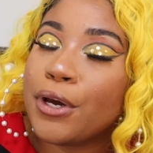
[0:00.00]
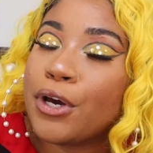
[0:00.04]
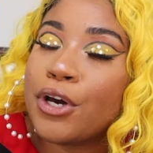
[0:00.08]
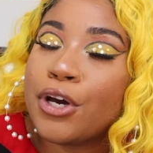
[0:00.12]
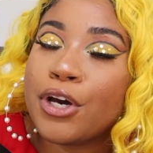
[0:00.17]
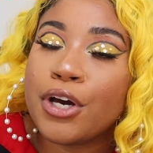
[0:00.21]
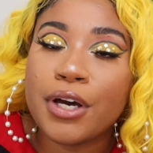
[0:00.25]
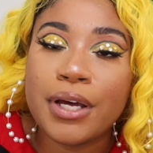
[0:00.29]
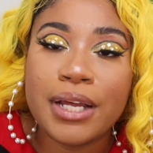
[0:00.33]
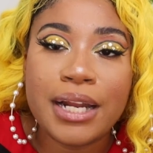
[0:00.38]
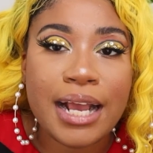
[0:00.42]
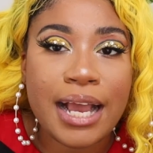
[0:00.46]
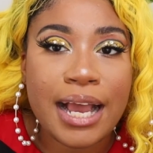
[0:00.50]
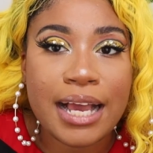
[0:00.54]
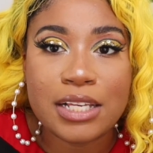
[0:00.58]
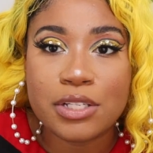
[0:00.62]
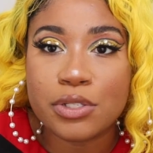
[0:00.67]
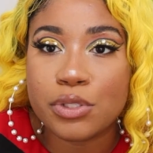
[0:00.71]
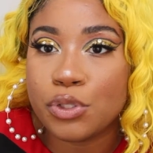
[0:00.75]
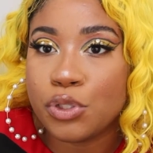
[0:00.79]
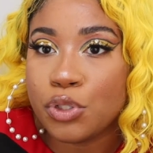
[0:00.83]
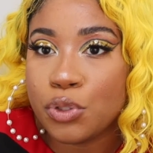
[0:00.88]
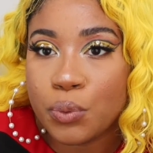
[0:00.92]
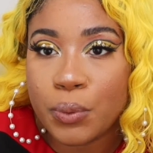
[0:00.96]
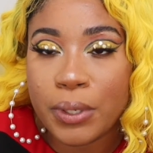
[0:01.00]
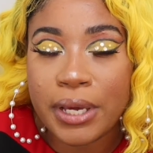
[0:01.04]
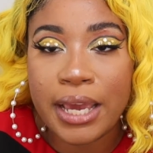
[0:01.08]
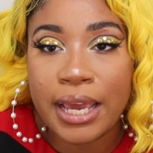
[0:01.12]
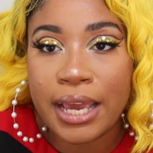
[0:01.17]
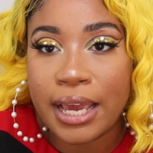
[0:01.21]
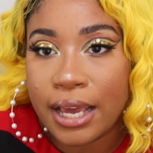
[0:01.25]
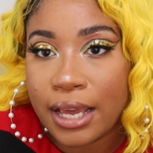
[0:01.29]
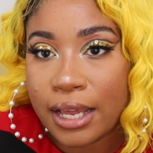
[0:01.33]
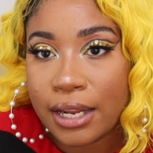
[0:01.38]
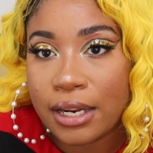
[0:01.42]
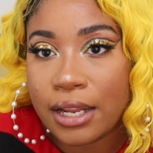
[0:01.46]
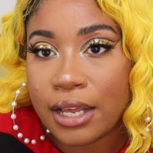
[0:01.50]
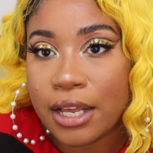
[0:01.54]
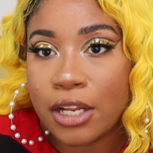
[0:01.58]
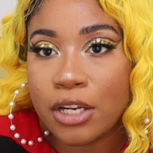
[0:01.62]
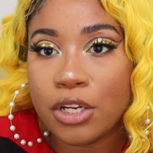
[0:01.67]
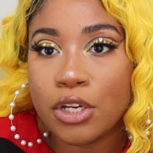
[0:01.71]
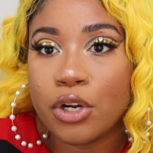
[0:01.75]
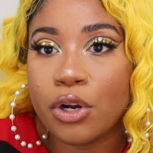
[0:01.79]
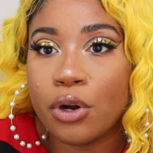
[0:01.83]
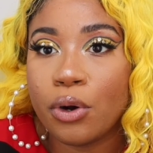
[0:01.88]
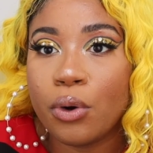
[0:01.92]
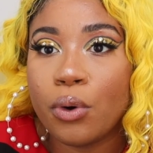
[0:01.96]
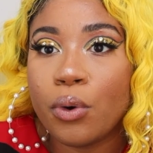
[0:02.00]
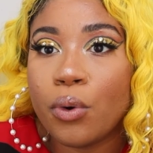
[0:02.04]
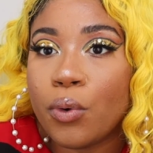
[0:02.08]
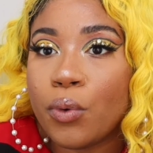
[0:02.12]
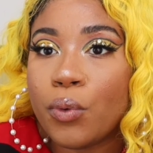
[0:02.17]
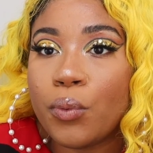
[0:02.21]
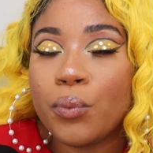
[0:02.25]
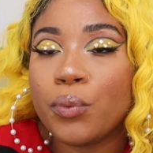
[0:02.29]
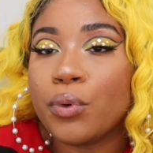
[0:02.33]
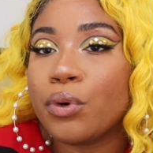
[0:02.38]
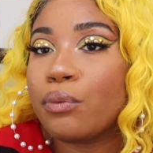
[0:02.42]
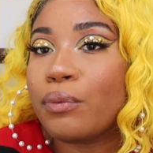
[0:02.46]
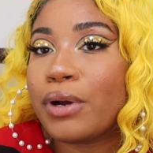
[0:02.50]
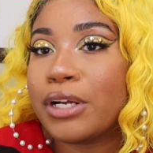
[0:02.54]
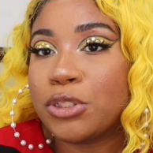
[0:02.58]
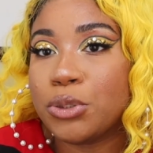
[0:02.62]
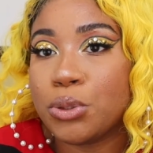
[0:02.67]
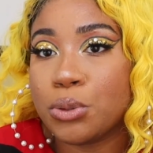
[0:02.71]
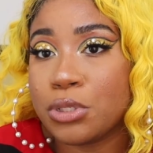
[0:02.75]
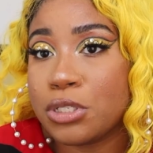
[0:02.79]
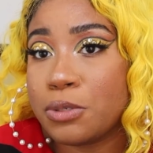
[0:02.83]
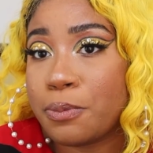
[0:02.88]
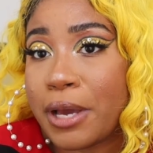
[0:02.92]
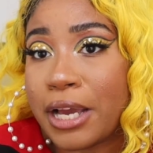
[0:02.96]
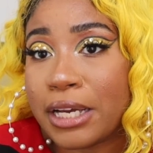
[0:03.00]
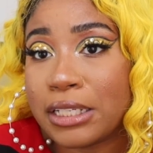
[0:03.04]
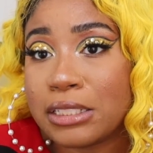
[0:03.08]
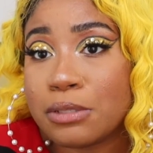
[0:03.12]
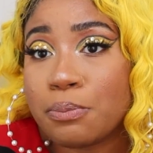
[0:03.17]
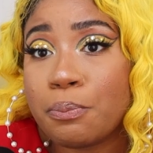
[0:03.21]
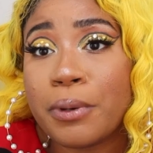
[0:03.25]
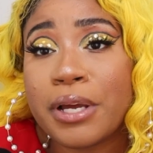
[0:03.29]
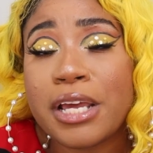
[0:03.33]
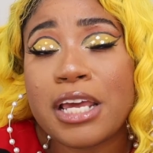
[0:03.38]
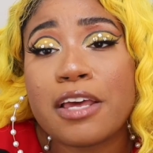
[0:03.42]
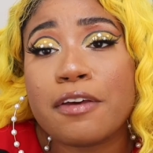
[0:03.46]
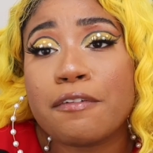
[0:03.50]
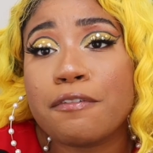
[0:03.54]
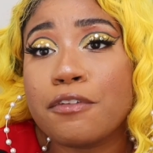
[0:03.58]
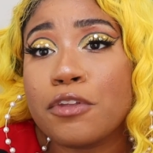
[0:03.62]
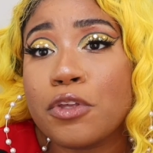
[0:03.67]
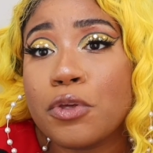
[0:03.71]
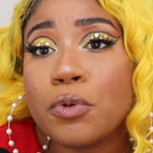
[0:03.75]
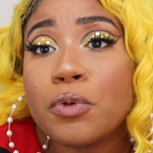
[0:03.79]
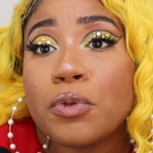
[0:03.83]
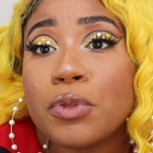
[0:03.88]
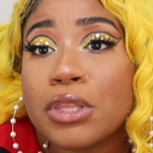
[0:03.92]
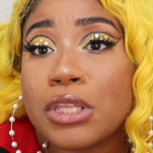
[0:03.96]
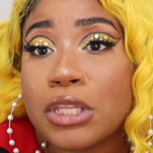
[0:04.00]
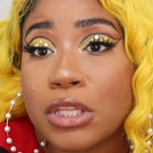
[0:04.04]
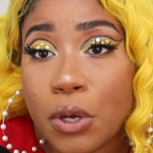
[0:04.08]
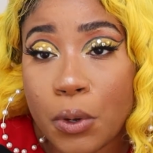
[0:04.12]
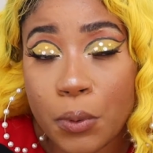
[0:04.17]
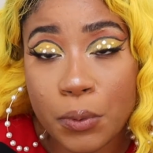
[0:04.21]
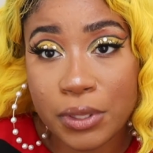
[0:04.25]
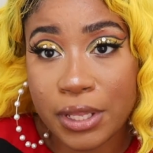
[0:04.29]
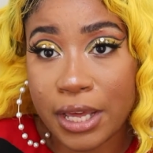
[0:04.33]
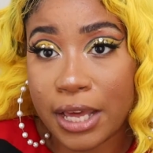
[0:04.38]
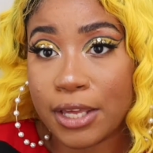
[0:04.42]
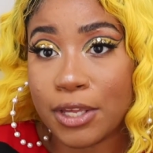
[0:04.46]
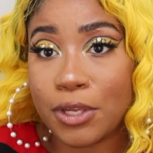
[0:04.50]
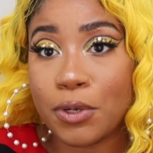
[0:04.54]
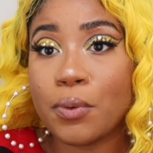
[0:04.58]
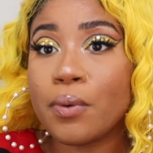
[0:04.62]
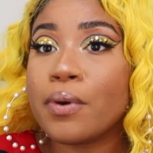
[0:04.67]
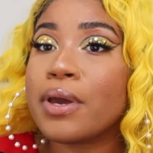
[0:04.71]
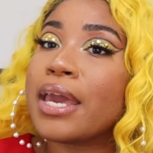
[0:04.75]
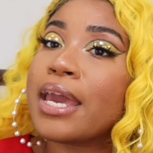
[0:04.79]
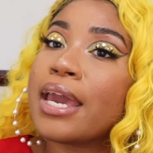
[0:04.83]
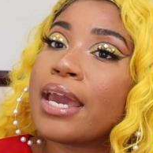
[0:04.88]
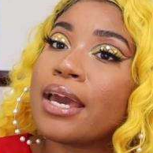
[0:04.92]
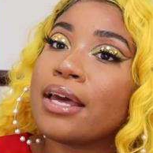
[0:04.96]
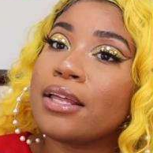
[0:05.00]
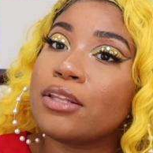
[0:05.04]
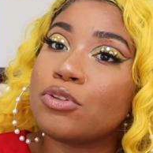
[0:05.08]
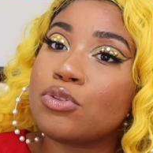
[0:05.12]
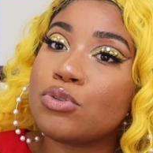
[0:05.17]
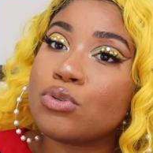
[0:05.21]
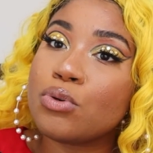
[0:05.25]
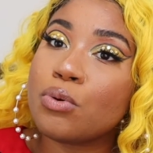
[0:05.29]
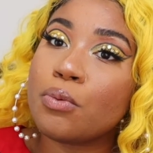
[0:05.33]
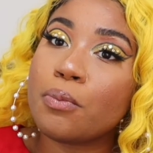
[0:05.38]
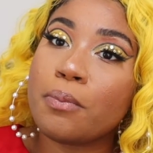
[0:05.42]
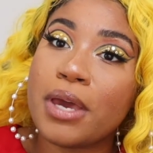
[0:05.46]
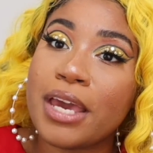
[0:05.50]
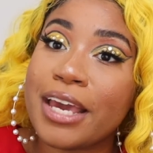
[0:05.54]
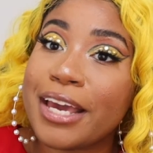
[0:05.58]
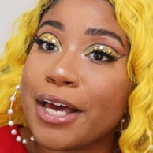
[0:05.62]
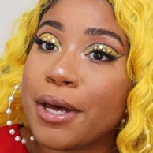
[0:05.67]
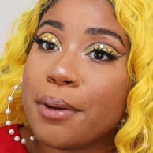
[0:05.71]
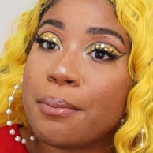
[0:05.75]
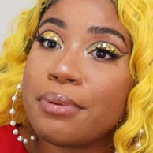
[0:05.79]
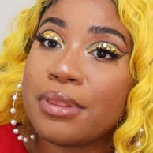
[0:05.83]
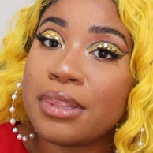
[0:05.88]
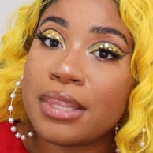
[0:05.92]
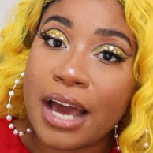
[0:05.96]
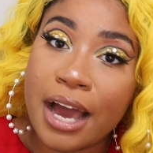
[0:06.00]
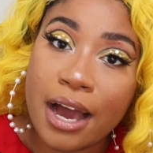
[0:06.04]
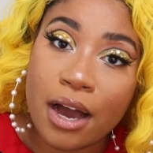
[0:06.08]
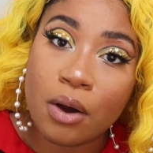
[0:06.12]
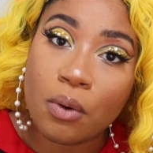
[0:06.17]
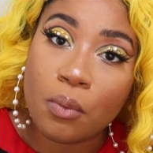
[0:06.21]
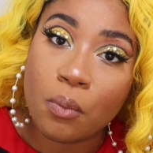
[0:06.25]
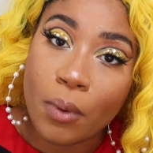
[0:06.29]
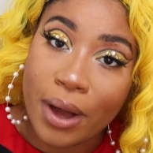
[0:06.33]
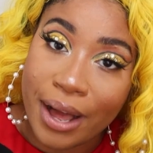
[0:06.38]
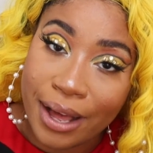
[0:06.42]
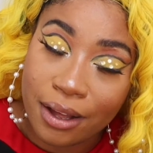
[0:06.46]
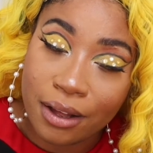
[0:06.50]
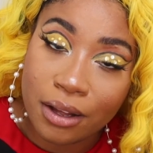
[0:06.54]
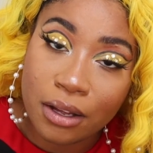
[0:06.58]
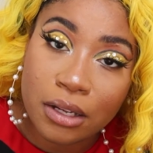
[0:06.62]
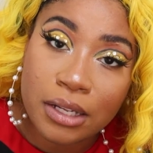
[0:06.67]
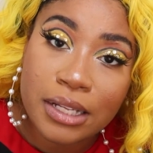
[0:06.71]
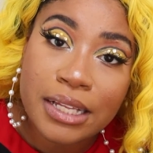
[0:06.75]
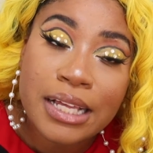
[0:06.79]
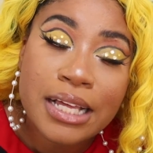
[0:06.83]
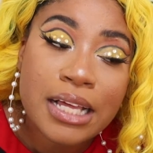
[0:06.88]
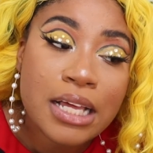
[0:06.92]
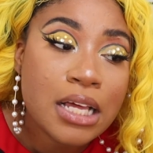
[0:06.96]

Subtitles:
good as you can in your own retrospect. But if you know that you can't do makeup that well,